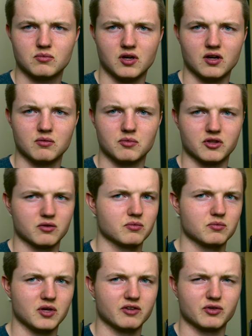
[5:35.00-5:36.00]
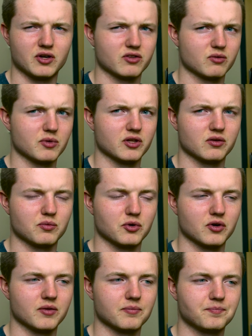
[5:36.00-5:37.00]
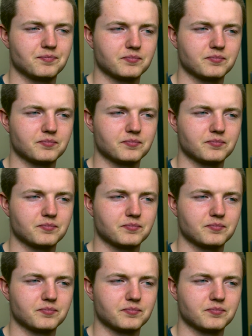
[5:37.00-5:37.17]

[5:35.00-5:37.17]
other motherboard.